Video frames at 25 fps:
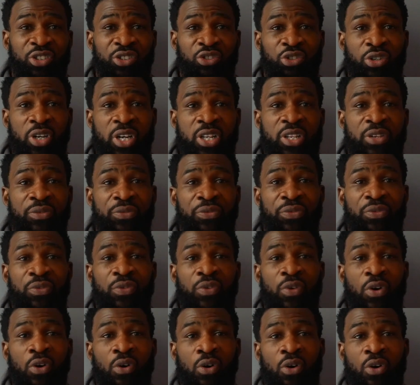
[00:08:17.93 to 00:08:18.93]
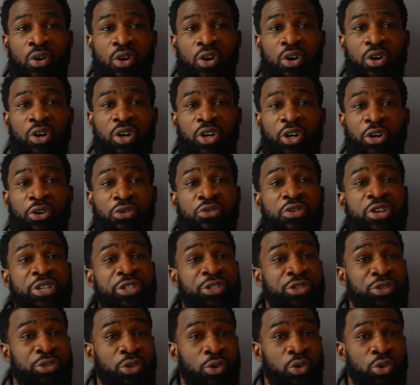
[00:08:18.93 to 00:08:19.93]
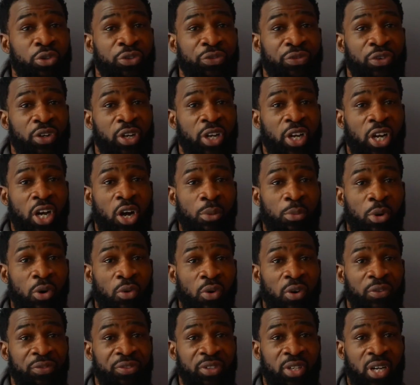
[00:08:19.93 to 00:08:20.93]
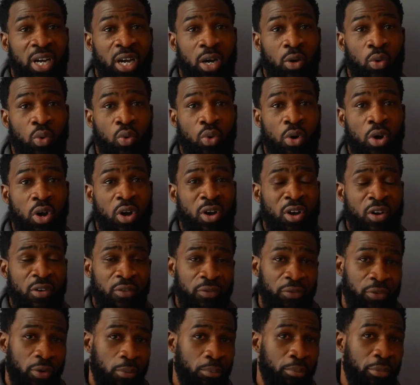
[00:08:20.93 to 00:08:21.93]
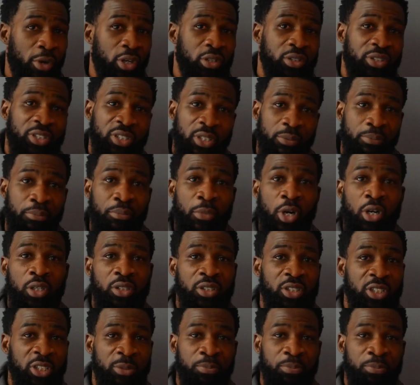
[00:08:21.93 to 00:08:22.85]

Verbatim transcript: training for Chris George for the Commonwealth title for months and months.